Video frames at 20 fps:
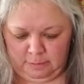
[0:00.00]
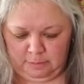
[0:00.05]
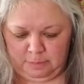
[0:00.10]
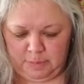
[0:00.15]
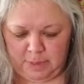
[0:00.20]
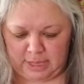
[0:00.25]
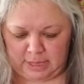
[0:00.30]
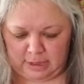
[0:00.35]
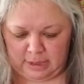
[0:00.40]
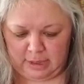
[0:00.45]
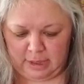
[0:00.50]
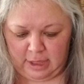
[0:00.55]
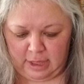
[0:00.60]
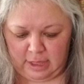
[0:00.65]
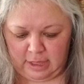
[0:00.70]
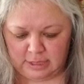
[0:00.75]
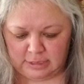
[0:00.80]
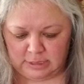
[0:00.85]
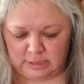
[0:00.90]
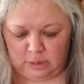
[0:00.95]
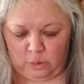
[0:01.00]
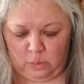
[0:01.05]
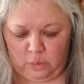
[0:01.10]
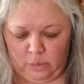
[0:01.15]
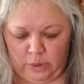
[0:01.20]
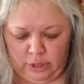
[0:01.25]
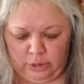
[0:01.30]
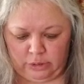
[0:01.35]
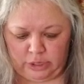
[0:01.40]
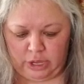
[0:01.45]
because the
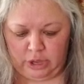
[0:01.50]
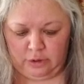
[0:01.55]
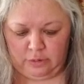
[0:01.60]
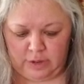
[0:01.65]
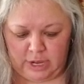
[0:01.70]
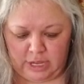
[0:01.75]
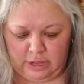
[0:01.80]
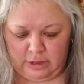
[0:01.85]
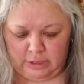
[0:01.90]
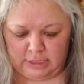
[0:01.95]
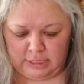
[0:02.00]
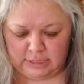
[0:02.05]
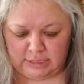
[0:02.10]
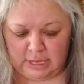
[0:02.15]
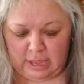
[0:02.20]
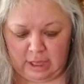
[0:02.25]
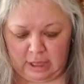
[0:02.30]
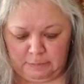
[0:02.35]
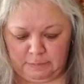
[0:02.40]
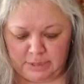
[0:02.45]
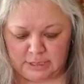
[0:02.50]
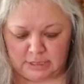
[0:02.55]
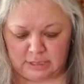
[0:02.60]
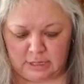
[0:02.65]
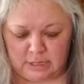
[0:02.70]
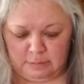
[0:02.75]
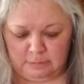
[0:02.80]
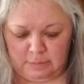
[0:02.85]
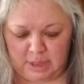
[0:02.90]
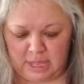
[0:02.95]
oil coating on the top is
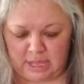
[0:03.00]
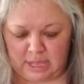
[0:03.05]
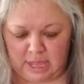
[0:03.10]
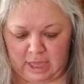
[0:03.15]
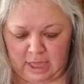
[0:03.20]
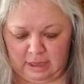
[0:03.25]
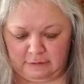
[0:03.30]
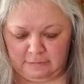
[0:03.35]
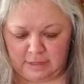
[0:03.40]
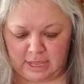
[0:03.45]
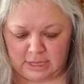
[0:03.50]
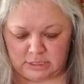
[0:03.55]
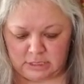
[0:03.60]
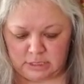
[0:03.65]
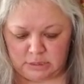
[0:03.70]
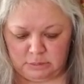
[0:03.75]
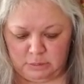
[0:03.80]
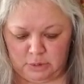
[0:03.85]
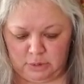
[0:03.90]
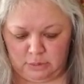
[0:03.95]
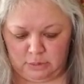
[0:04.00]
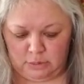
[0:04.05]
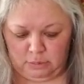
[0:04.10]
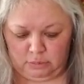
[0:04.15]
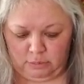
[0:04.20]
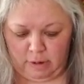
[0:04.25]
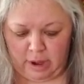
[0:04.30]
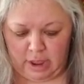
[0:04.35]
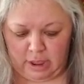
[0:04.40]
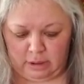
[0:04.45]
gonna make it have that smooth
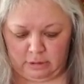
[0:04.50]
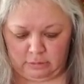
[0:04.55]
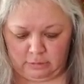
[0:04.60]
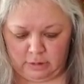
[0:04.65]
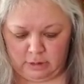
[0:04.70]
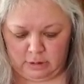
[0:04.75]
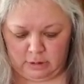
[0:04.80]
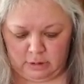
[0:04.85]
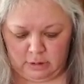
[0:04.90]
round.